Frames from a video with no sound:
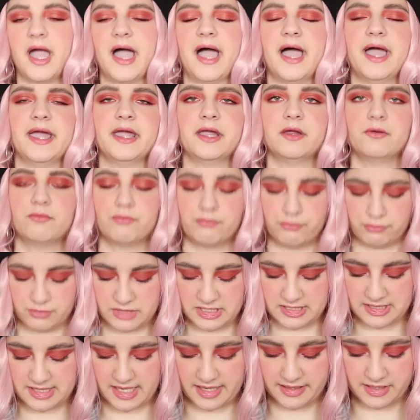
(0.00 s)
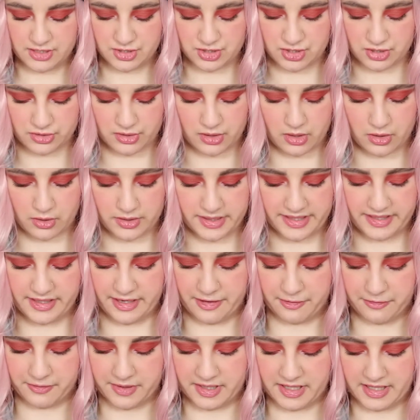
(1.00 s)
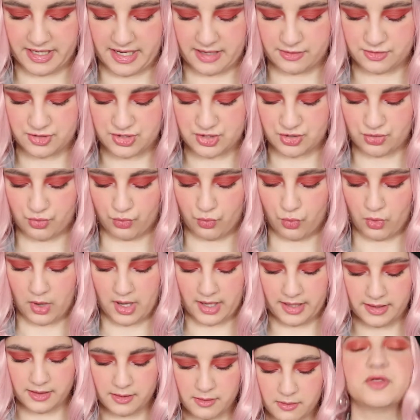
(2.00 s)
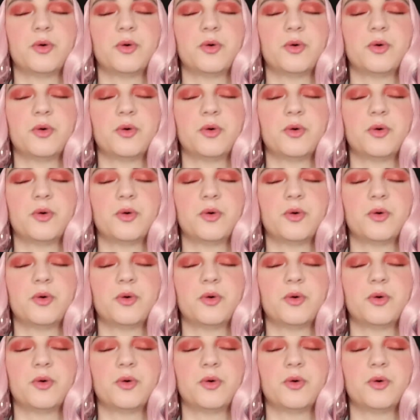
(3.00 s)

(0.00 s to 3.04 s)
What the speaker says: I decided to only narrow it down to one.